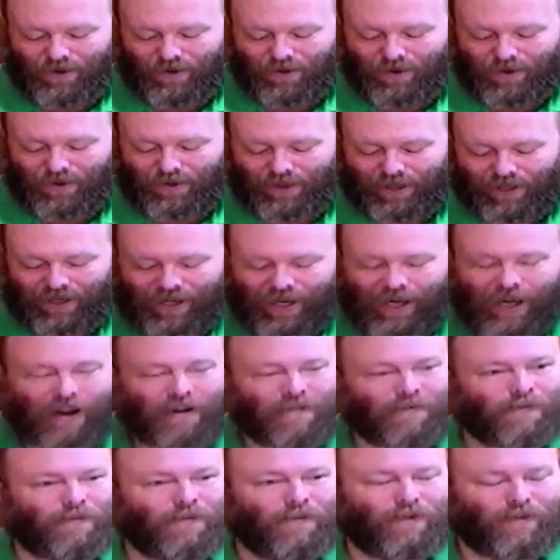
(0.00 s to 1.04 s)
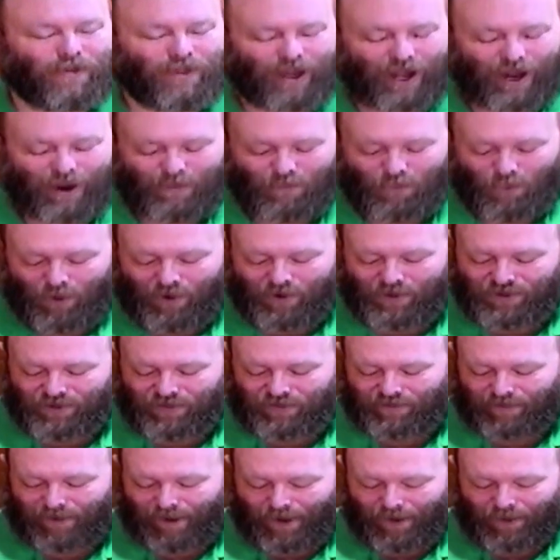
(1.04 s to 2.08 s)
that if they want to
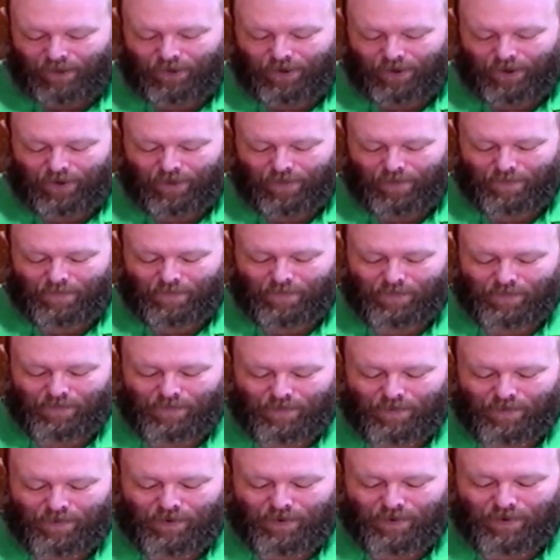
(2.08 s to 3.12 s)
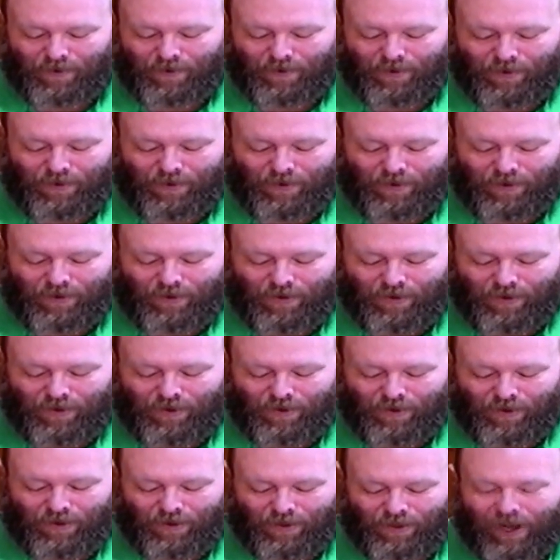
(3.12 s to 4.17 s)
follow him,
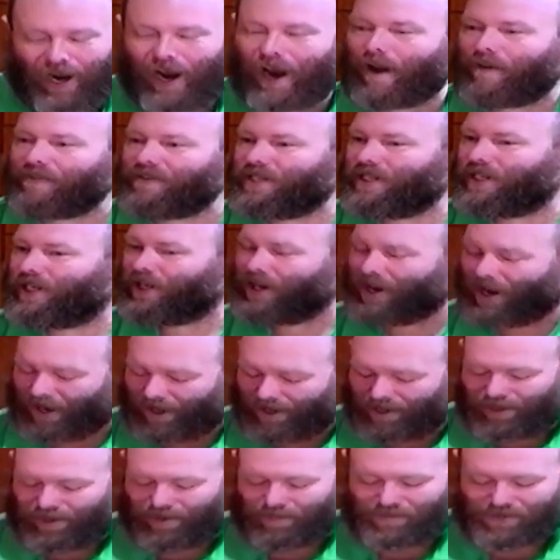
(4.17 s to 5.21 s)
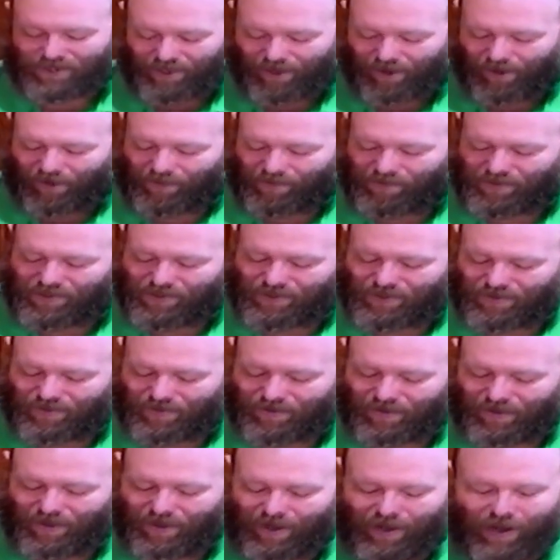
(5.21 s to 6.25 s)
they have to deny themselves.
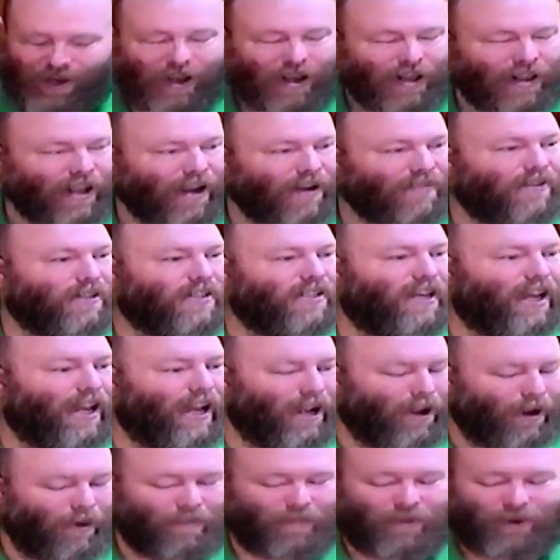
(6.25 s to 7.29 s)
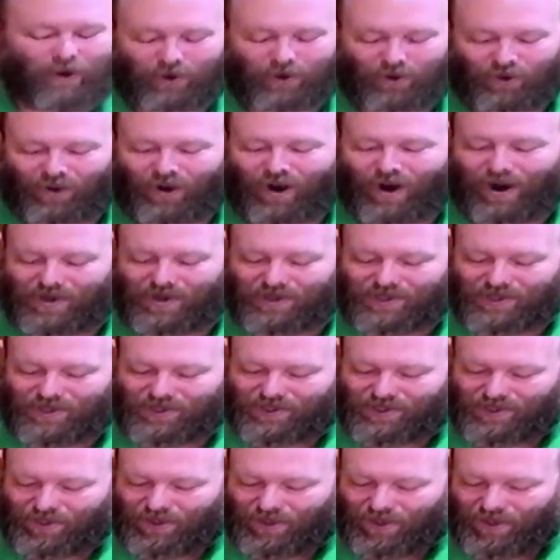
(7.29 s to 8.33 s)
They have to take up their
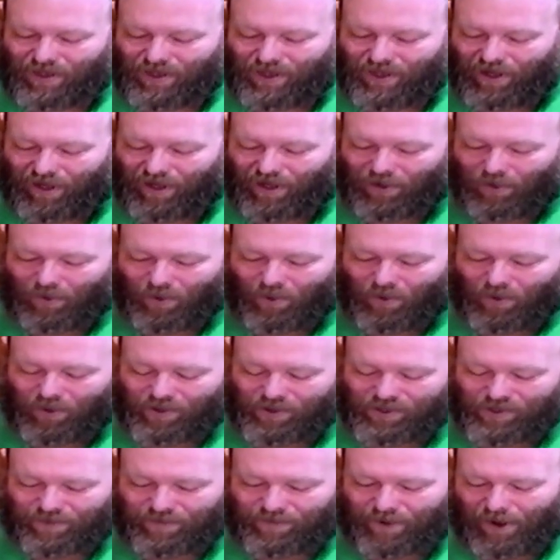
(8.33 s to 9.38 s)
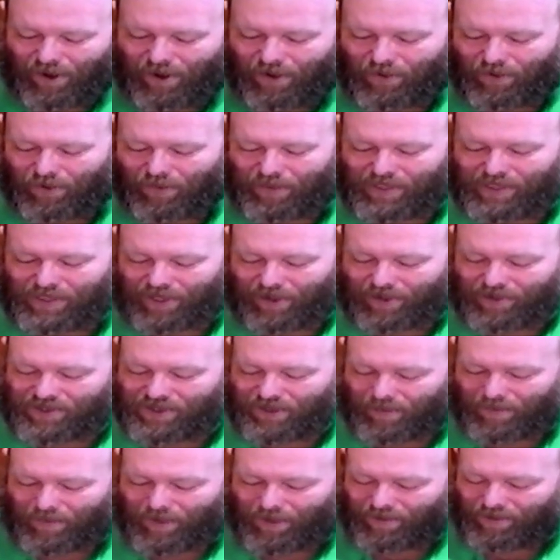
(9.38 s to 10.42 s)
cross in order to follow him. He tells
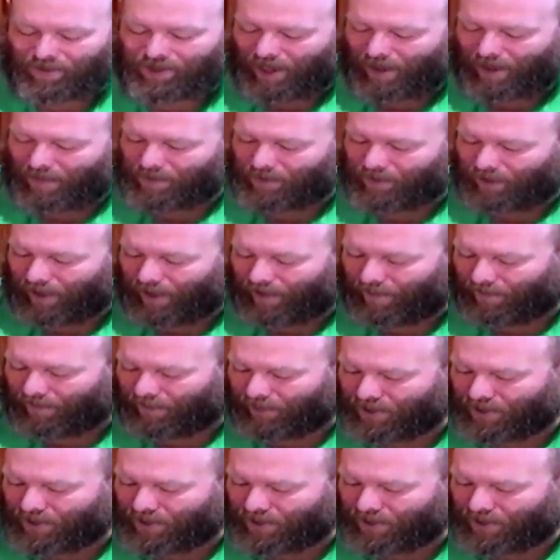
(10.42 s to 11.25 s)
them in chapter 8, verse